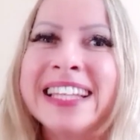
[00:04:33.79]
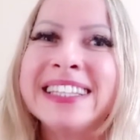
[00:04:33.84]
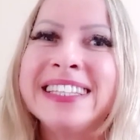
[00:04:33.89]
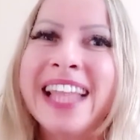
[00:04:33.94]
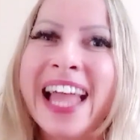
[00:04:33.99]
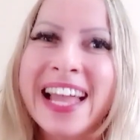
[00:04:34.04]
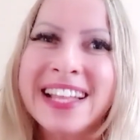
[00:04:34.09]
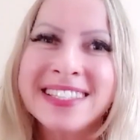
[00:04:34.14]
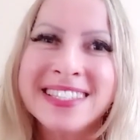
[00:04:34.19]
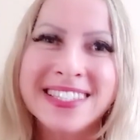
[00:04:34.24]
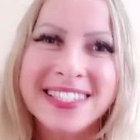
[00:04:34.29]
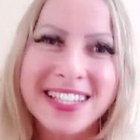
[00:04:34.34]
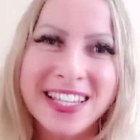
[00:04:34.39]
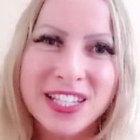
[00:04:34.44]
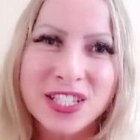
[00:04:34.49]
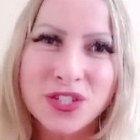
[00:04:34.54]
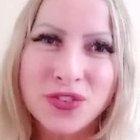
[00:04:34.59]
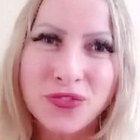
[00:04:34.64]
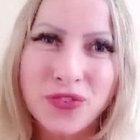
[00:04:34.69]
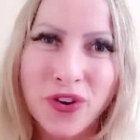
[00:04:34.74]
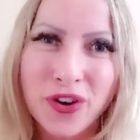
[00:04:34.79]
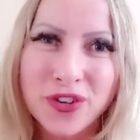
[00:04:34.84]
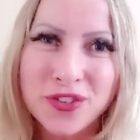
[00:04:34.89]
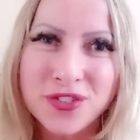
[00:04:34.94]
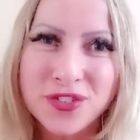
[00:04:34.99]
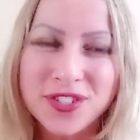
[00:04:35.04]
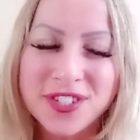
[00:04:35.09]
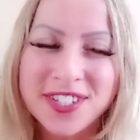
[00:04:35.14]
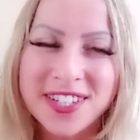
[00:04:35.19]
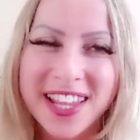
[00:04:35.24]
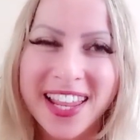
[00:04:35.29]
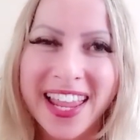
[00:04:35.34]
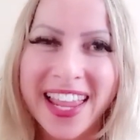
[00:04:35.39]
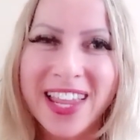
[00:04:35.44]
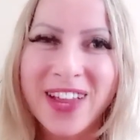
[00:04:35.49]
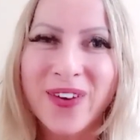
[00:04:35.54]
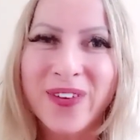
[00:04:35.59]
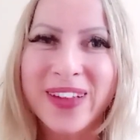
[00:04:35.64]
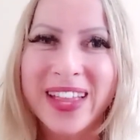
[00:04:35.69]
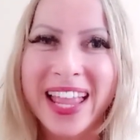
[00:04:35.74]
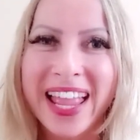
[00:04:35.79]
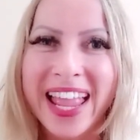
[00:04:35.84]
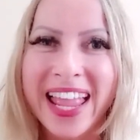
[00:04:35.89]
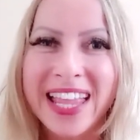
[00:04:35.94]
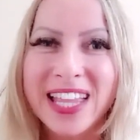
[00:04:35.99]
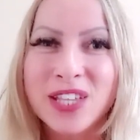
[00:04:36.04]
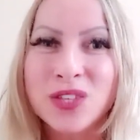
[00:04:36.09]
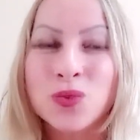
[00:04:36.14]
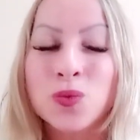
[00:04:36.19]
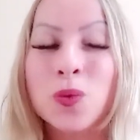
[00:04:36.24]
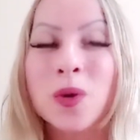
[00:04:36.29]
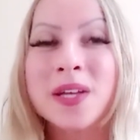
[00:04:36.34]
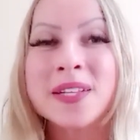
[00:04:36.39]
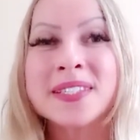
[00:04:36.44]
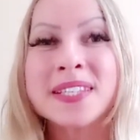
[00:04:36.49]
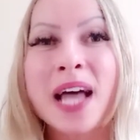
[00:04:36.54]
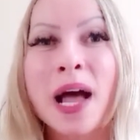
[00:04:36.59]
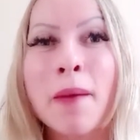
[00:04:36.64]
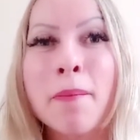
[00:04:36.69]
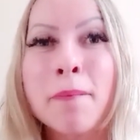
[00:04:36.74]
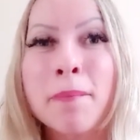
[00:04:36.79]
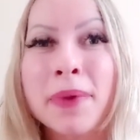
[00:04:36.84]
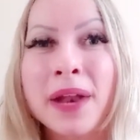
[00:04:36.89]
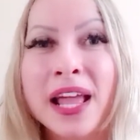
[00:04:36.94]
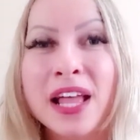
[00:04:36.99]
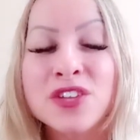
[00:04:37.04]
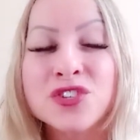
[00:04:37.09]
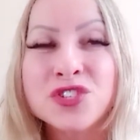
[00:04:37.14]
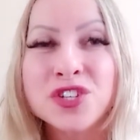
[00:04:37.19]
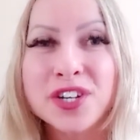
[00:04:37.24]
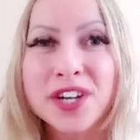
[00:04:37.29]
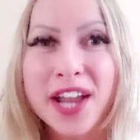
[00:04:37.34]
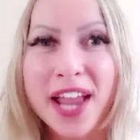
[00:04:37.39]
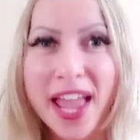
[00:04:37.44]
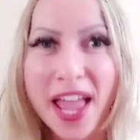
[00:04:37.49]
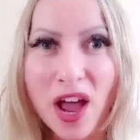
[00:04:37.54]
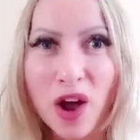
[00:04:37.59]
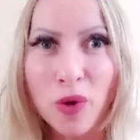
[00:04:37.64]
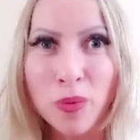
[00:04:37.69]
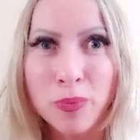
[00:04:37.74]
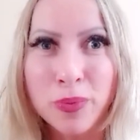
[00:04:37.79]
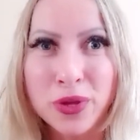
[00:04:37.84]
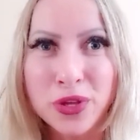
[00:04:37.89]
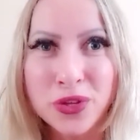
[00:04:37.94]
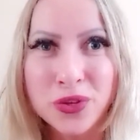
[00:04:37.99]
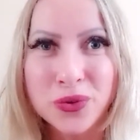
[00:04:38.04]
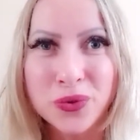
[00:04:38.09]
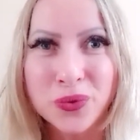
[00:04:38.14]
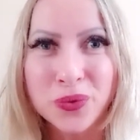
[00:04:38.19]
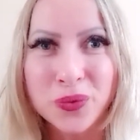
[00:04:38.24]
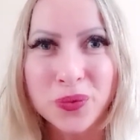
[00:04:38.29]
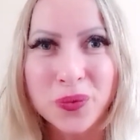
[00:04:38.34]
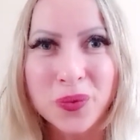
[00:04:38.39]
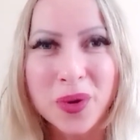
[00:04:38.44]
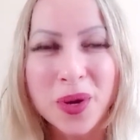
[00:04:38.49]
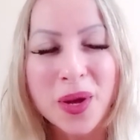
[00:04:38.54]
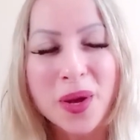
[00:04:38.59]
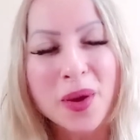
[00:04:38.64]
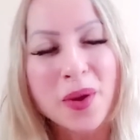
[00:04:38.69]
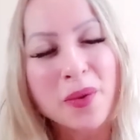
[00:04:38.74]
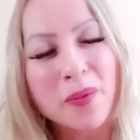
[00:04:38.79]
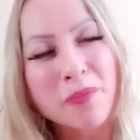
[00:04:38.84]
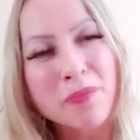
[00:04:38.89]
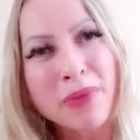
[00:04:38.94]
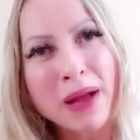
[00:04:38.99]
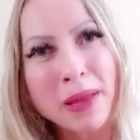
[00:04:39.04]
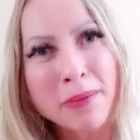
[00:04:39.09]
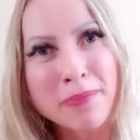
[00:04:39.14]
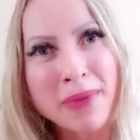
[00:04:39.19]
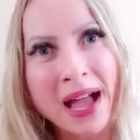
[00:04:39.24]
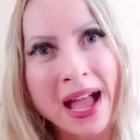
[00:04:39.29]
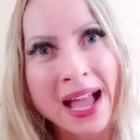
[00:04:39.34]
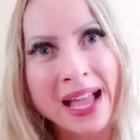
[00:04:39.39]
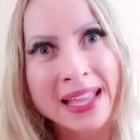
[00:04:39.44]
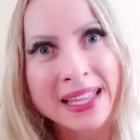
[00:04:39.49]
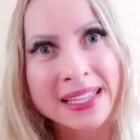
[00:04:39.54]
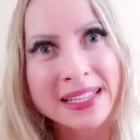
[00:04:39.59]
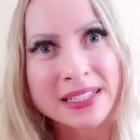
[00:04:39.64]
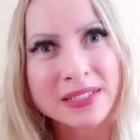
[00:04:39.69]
That's it for today, okay? It was a pleasure helping you. Bye bye.